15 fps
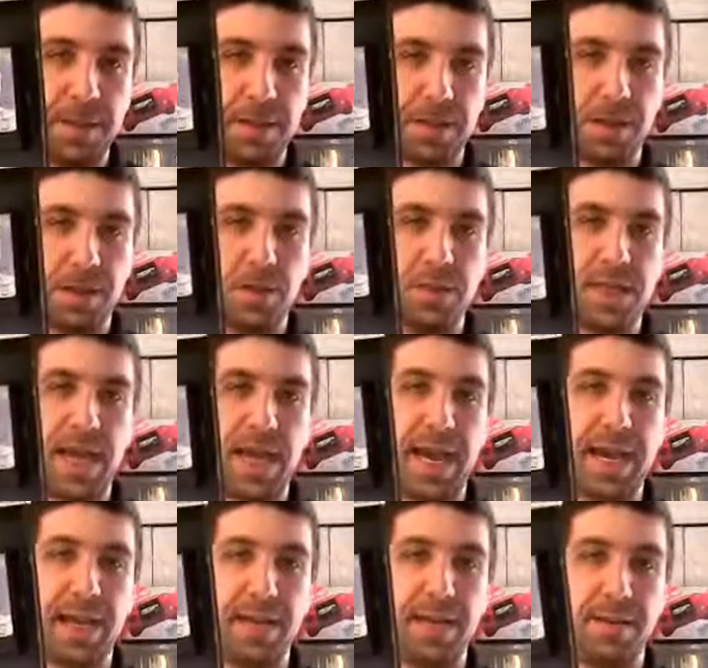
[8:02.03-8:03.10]
Coach
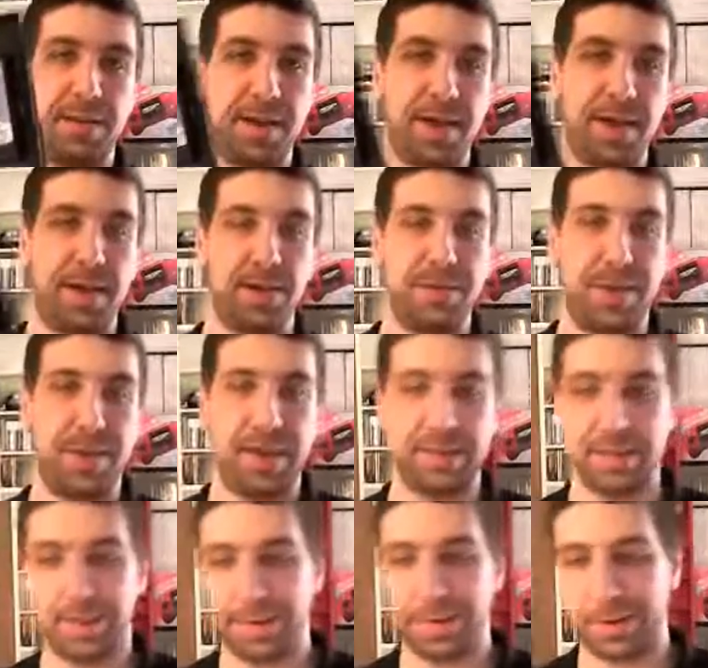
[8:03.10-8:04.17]
K, college
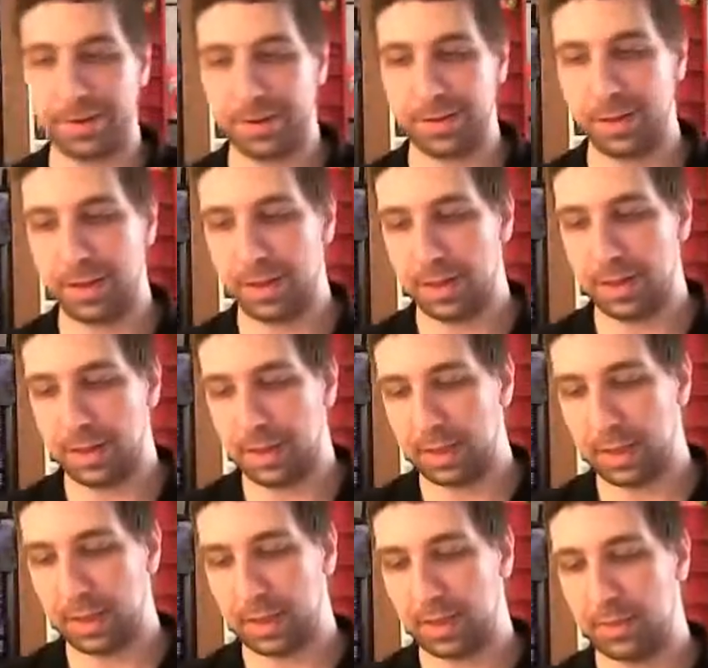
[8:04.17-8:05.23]
basketball,
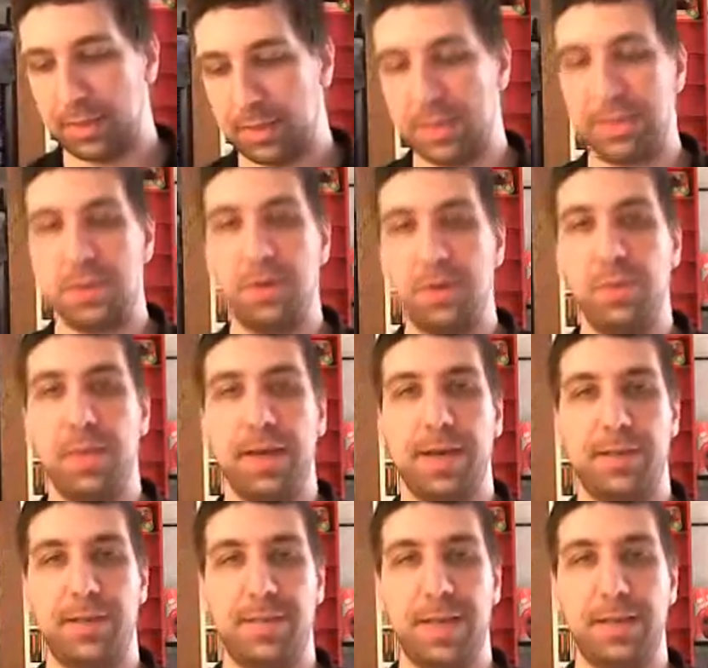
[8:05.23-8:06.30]
which is a
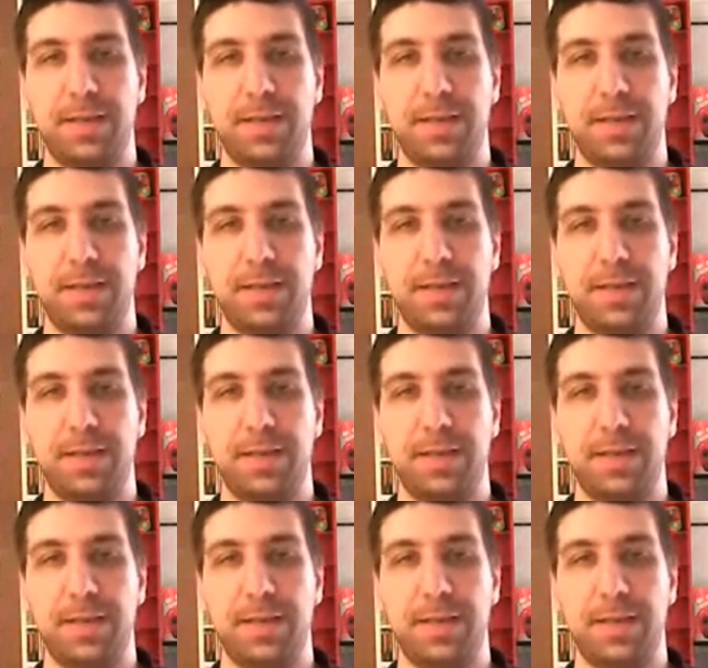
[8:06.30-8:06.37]
duplicate for me,